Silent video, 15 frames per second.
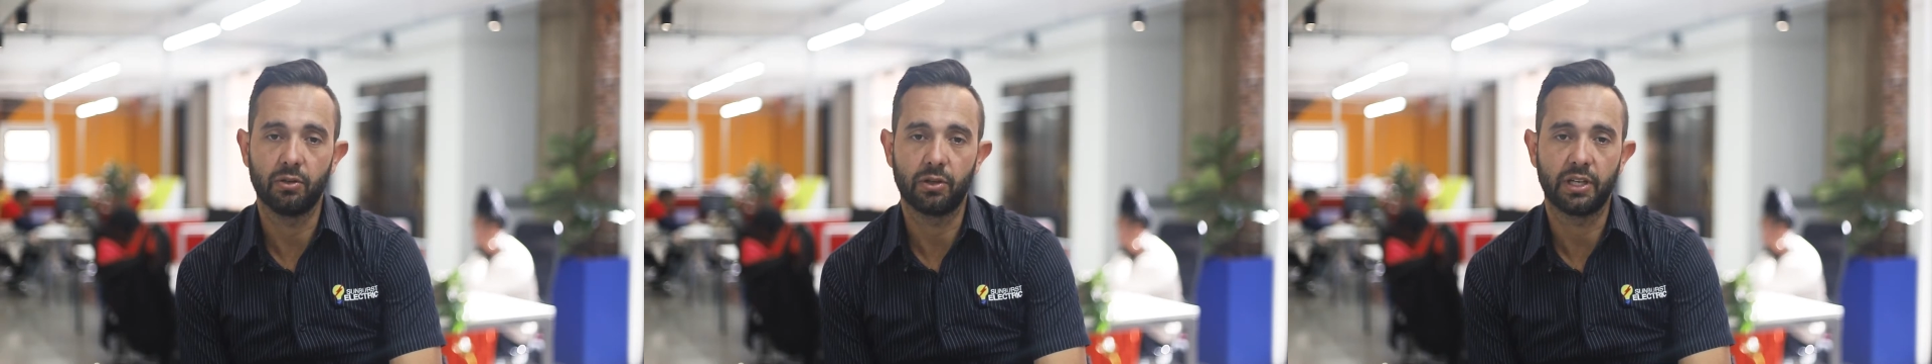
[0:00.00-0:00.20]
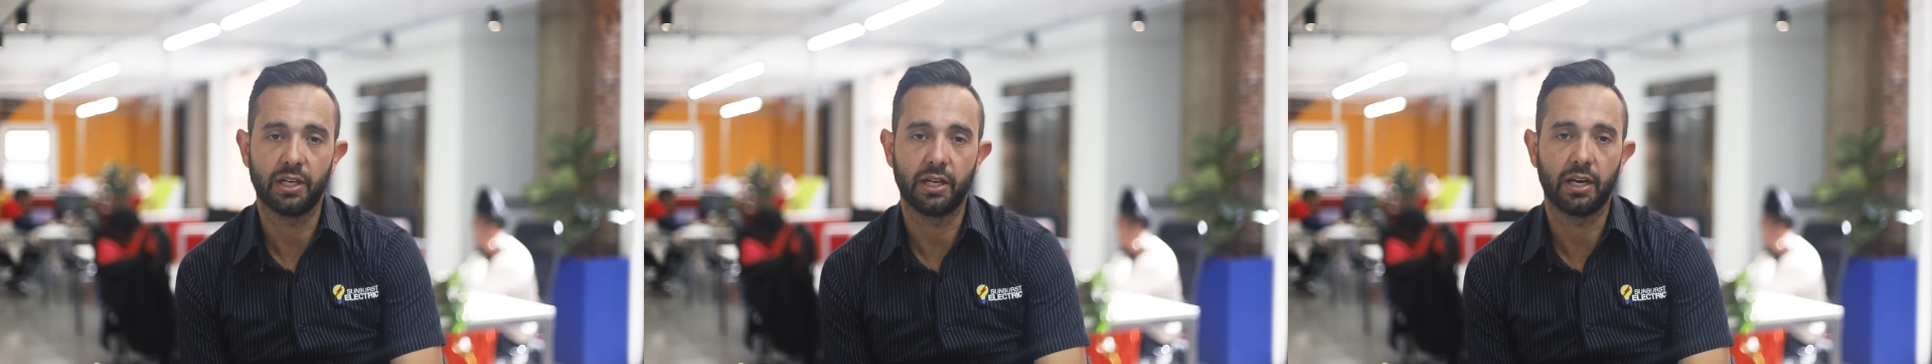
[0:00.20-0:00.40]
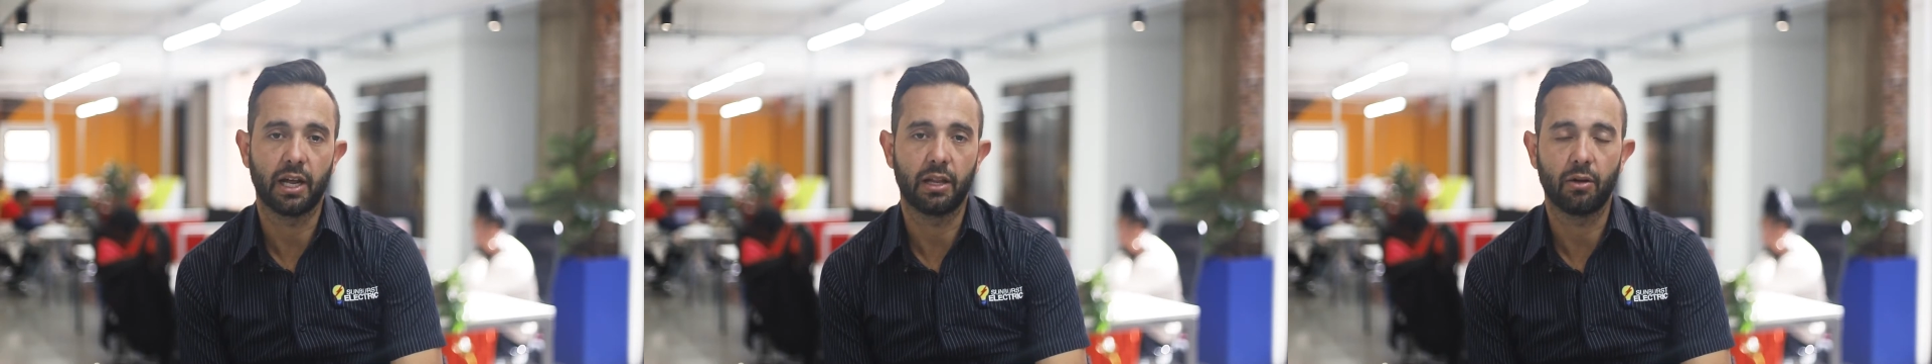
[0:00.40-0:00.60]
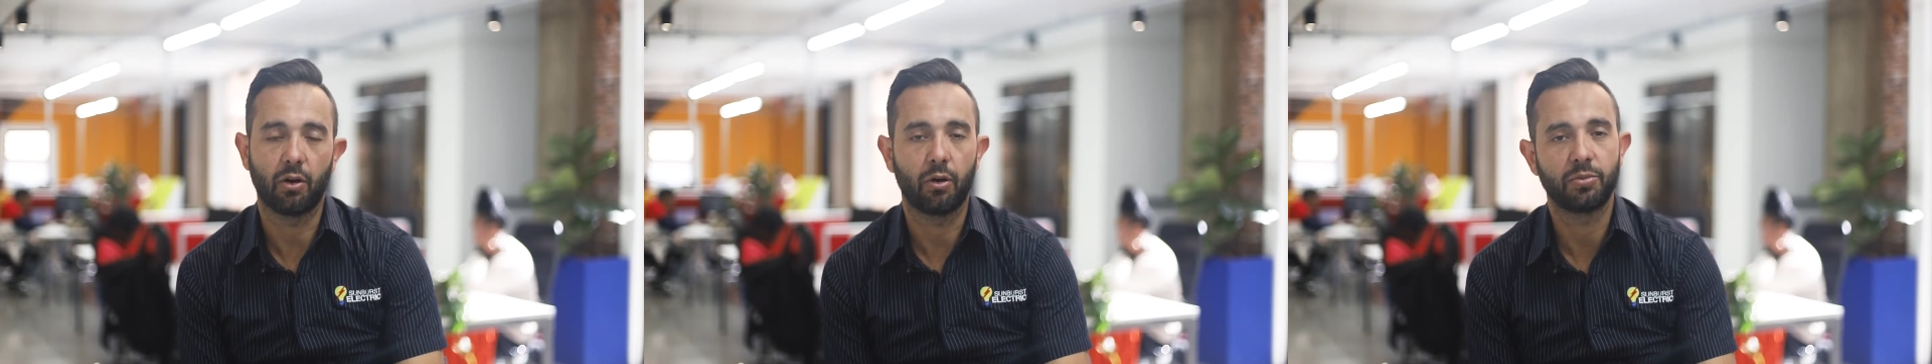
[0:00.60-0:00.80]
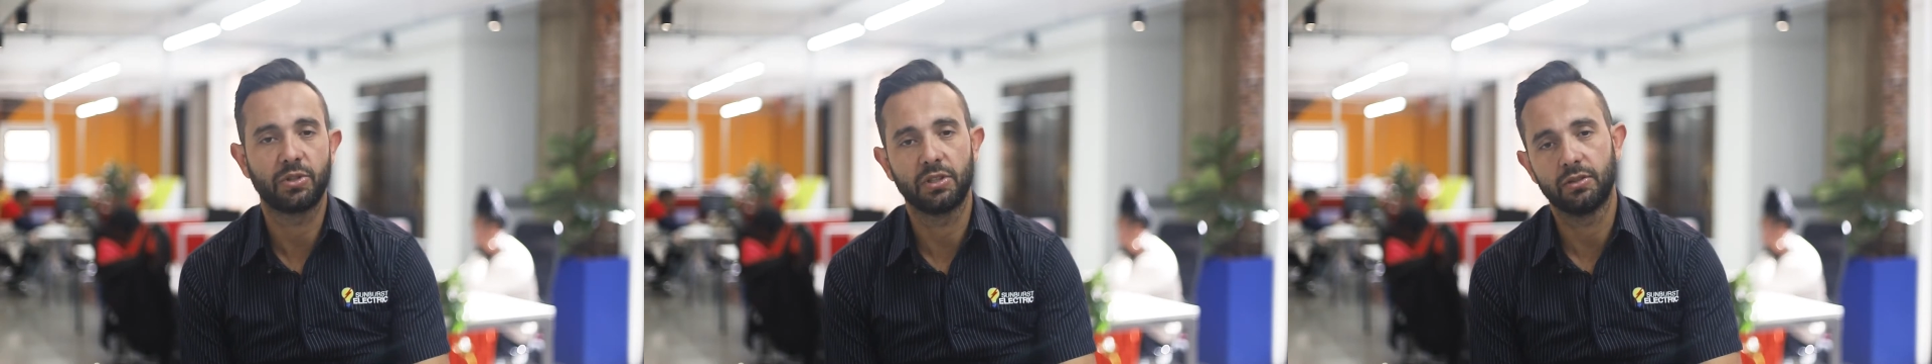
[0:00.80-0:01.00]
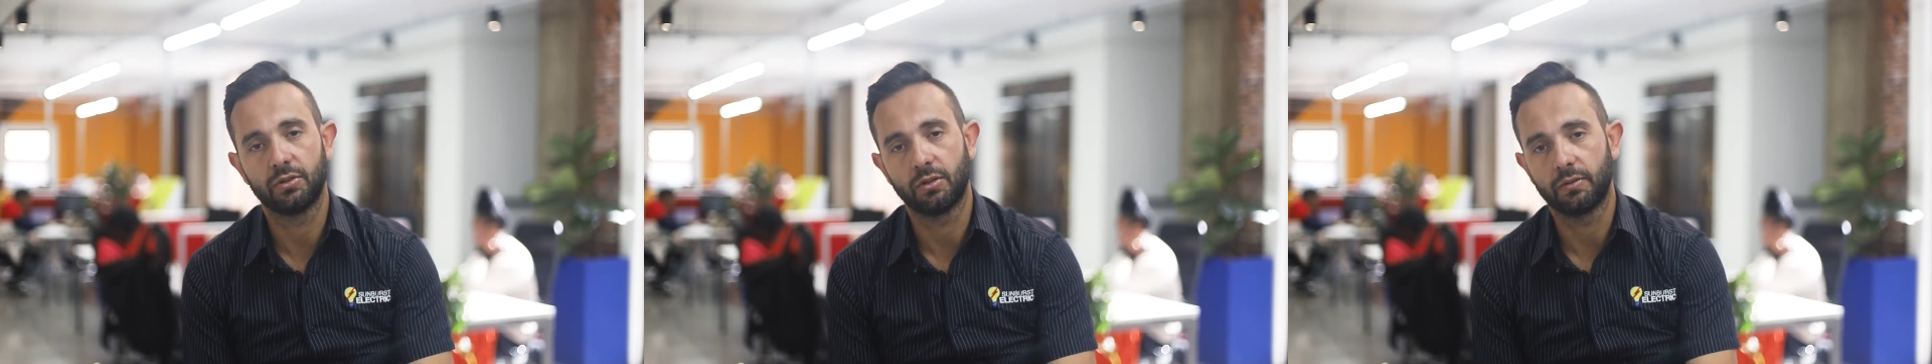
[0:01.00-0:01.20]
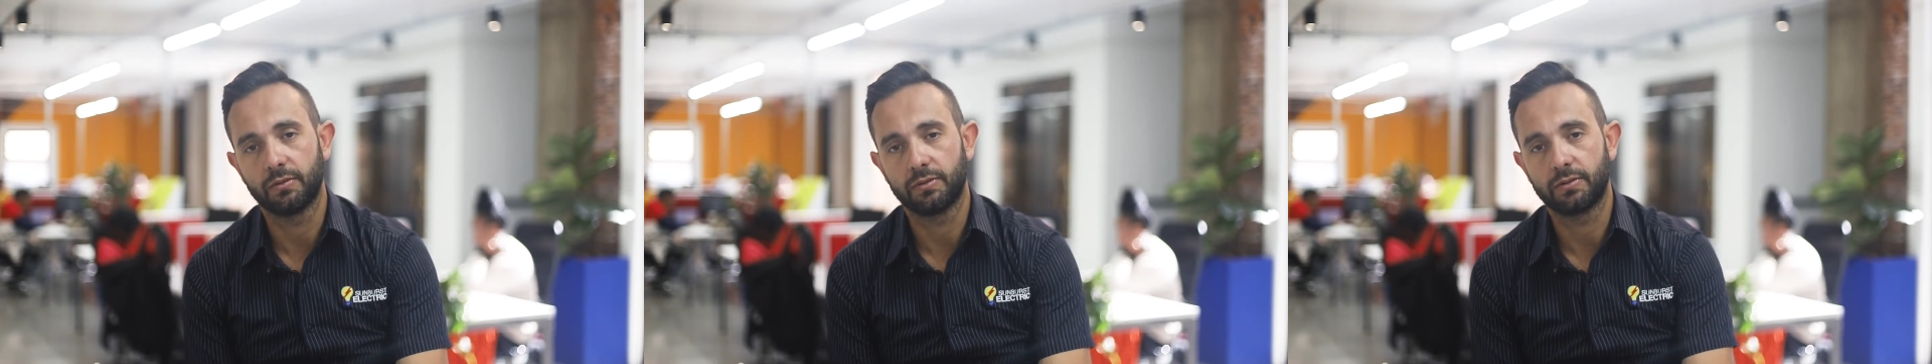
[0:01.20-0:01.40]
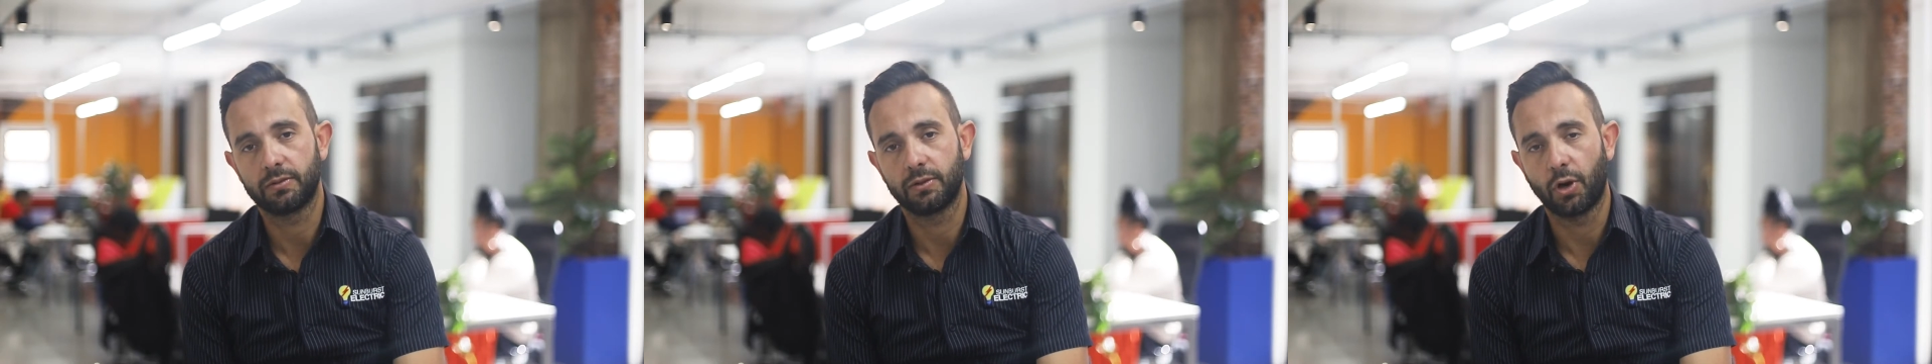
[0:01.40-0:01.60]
looking at other options of